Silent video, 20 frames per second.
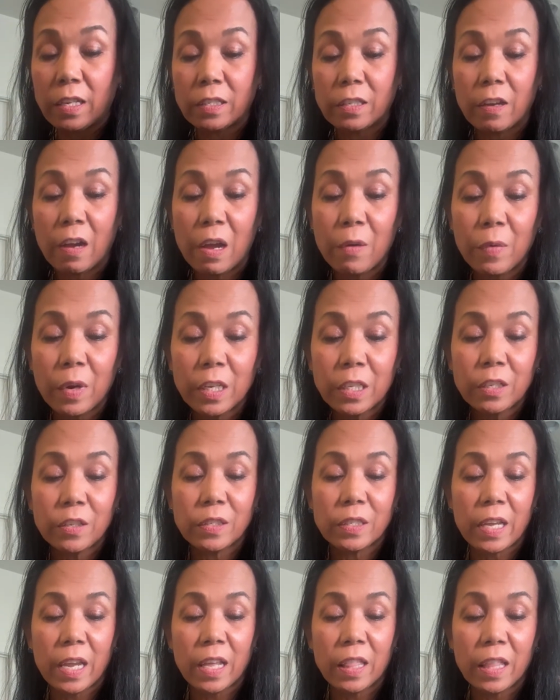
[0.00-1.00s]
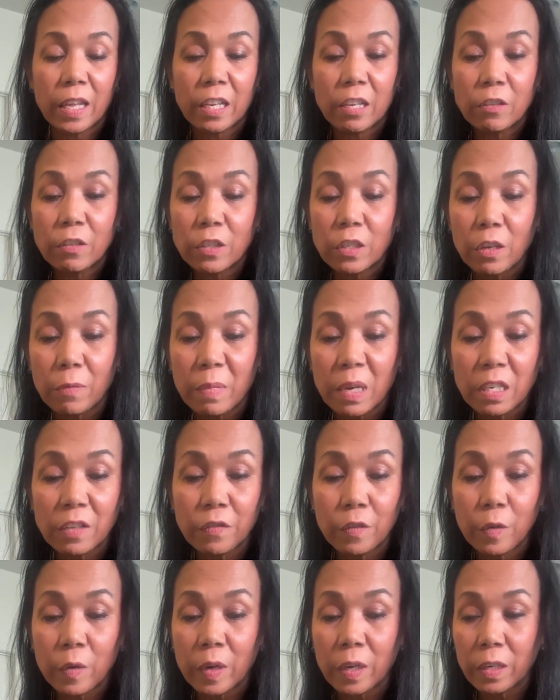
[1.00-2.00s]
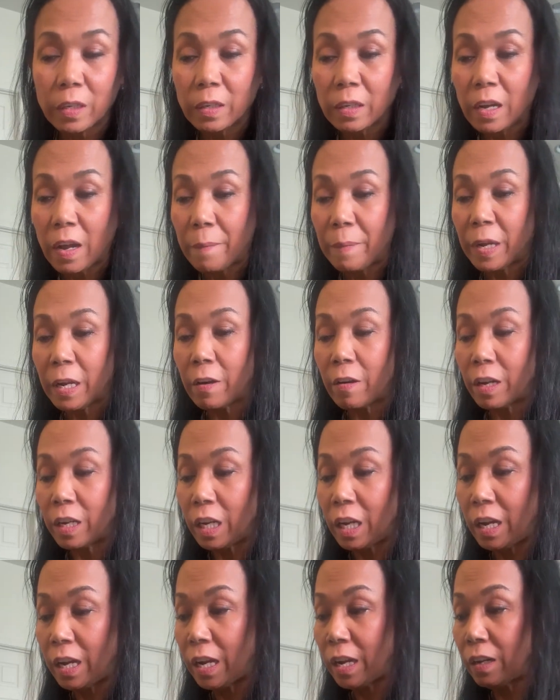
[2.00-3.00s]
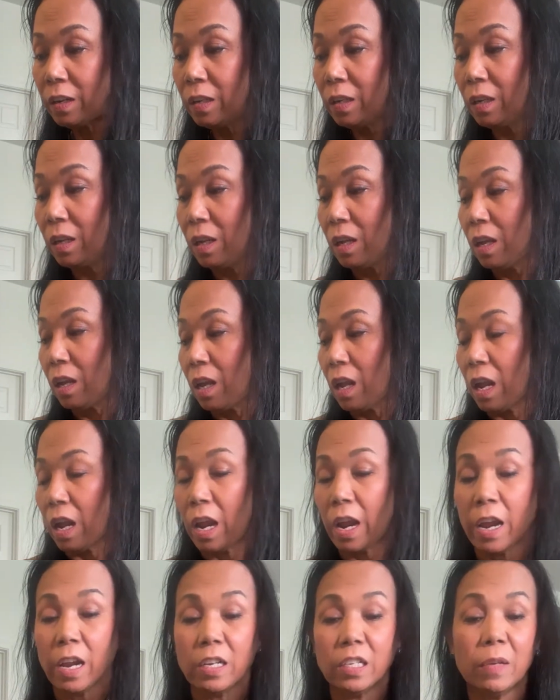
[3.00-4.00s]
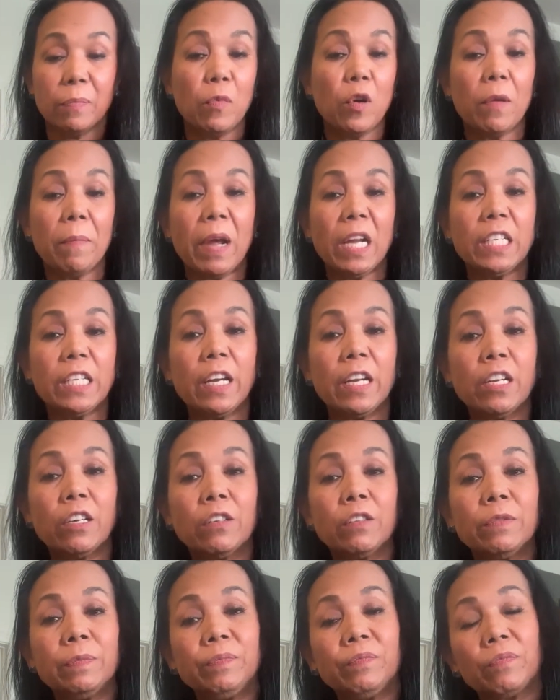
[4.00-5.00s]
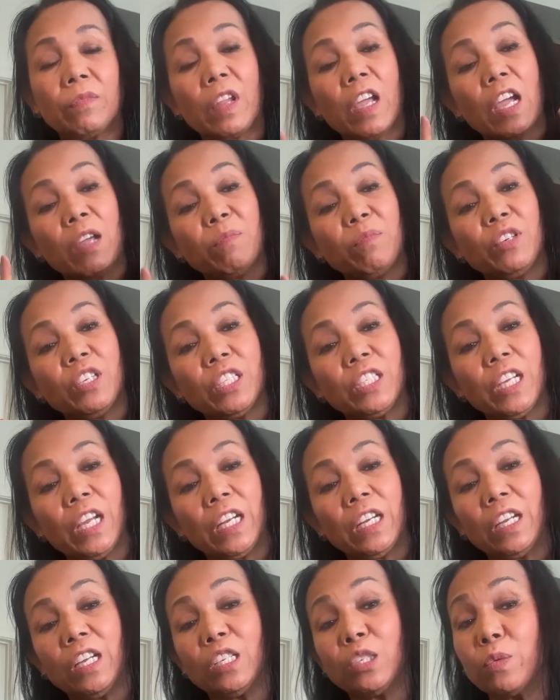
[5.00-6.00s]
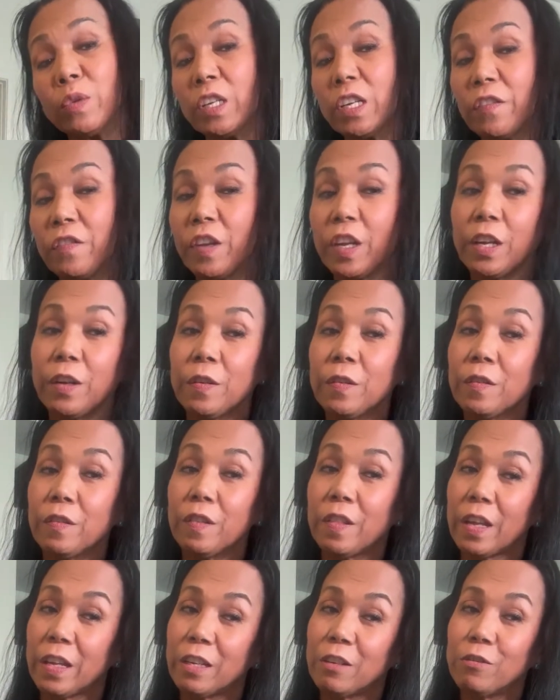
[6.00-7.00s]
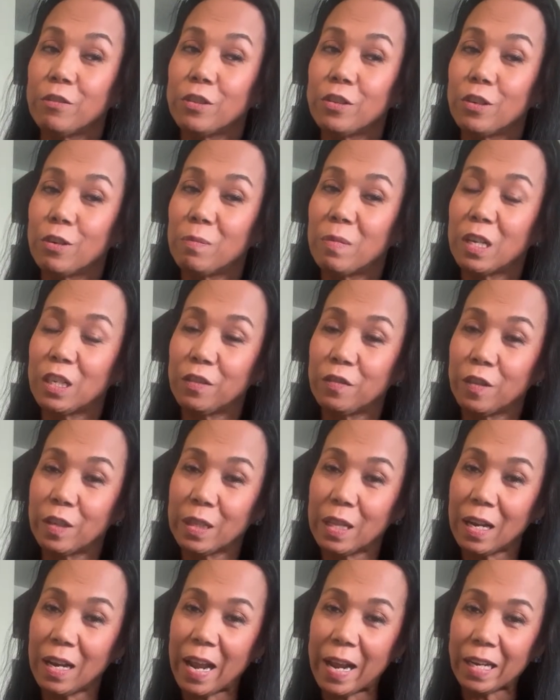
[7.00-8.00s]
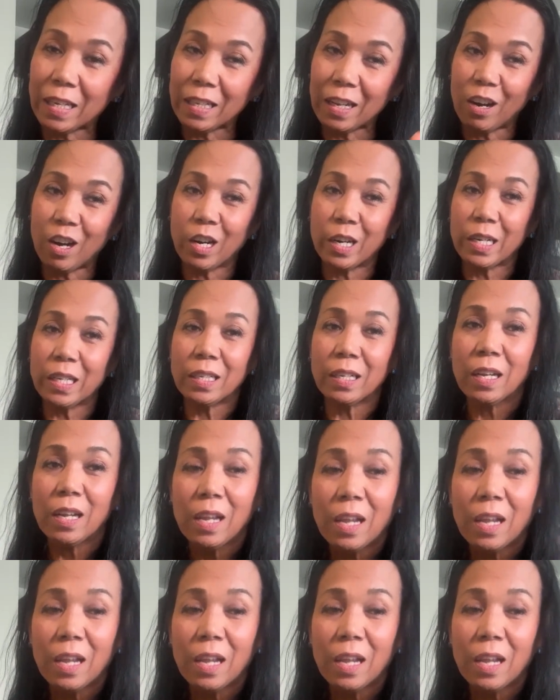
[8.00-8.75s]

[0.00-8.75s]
so I want to say thank you so much for coming on here and support my channel. I appreciate each one of you. Thank you so much for the like, the heart,